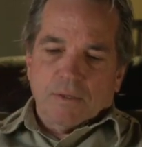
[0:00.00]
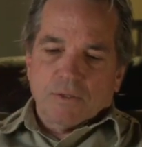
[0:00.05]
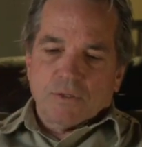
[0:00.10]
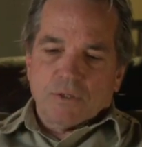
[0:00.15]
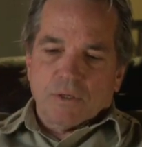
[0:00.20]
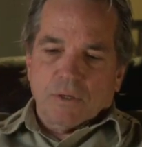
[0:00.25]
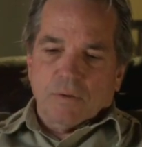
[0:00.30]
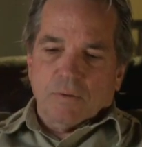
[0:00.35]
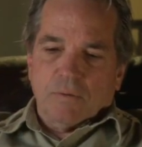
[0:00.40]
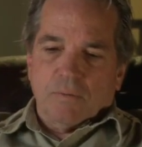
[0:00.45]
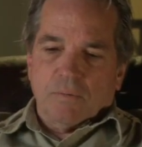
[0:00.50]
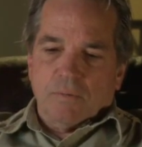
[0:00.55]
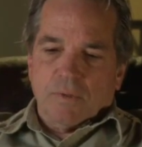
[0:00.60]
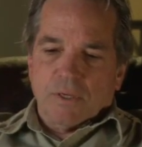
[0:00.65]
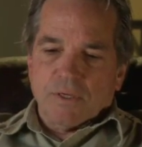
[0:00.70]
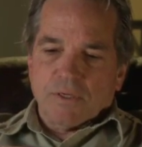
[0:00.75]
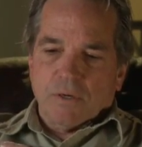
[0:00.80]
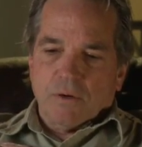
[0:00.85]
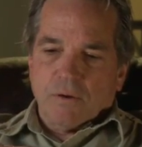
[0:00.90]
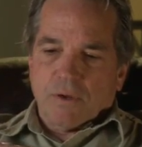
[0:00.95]
So
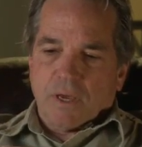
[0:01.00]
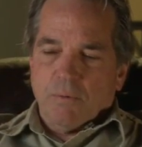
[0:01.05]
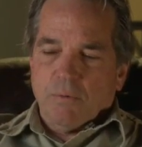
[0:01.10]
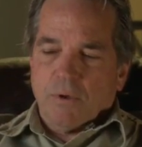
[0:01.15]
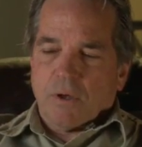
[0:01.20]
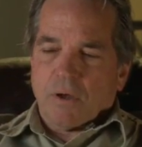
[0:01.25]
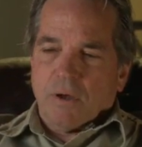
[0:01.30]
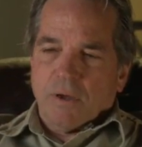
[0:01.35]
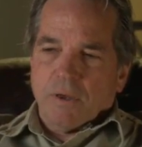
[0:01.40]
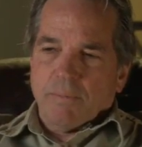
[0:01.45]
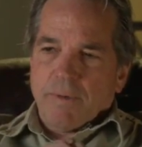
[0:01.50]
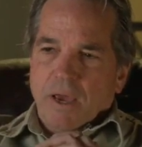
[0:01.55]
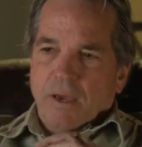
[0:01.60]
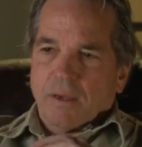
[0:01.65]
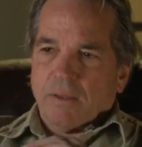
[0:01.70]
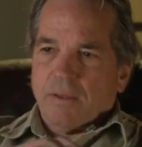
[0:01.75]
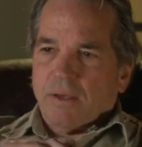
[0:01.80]
they said, okay, we'll call you back.